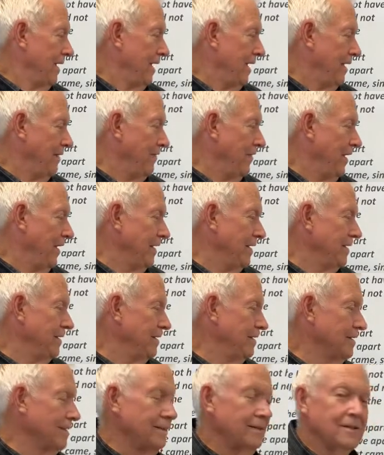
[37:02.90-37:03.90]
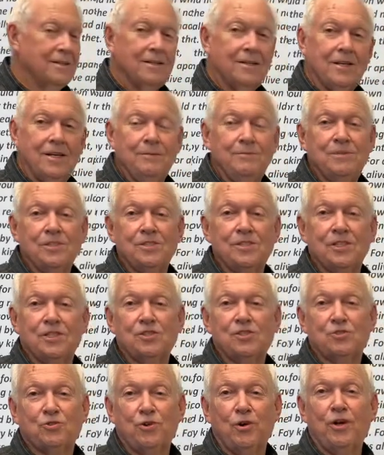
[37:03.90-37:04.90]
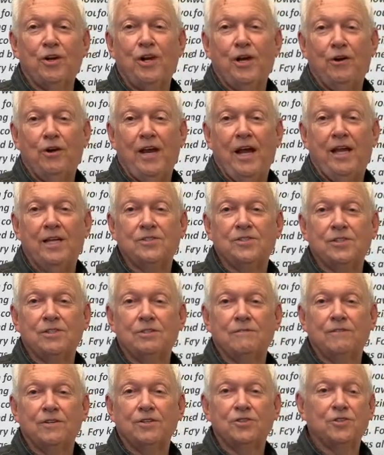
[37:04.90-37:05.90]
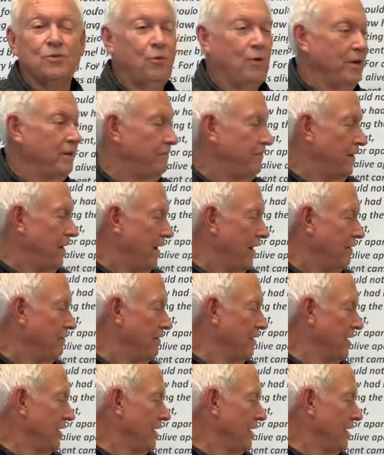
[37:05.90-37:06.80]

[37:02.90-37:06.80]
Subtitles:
And then comes his extraordinary answer, verse 25.